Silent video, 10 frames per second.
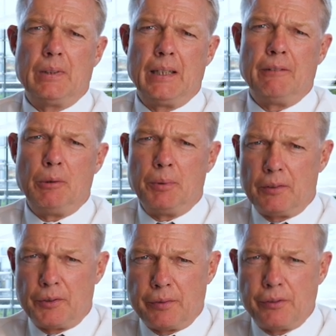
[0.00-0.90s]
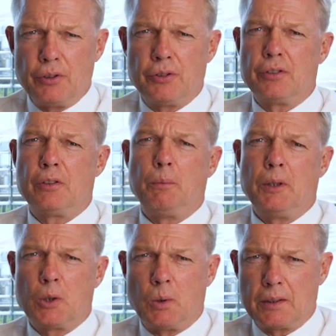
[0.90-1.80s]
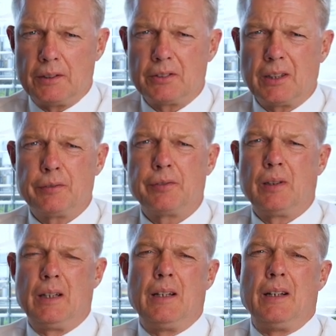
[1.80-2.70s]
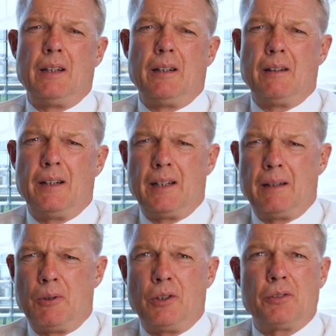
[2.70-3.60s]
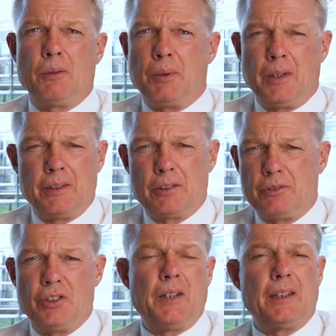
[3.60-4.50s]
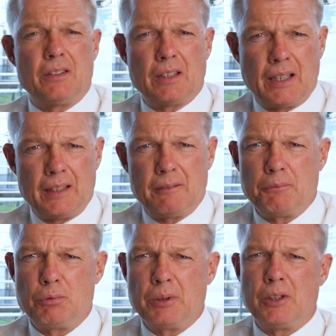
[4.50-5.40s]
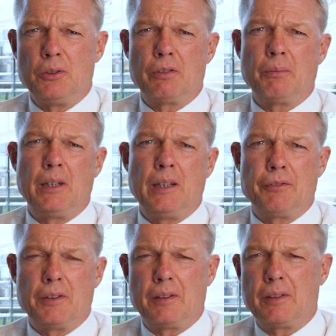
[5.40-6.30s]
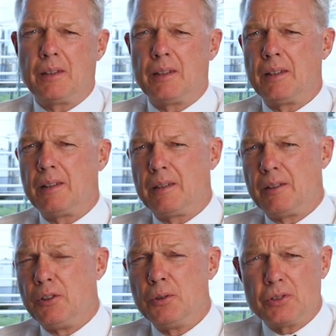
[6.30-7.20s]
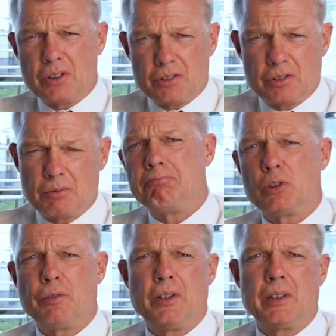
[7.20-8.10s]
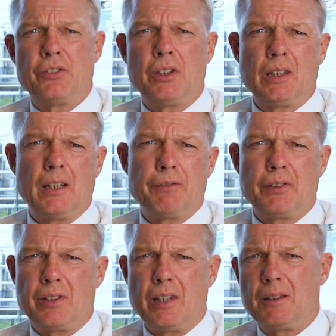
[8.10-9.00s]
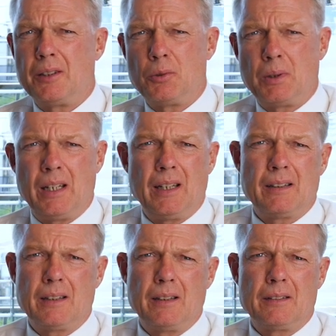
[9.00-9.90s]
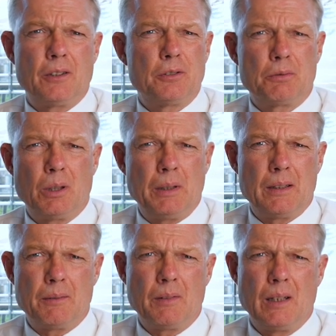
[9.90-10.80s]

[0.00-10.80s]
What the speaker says: and we build for the future, so we build quality stuff. Also buildings, generic design, which we can use for many different usage. So far this year delivered 328,000 square meter.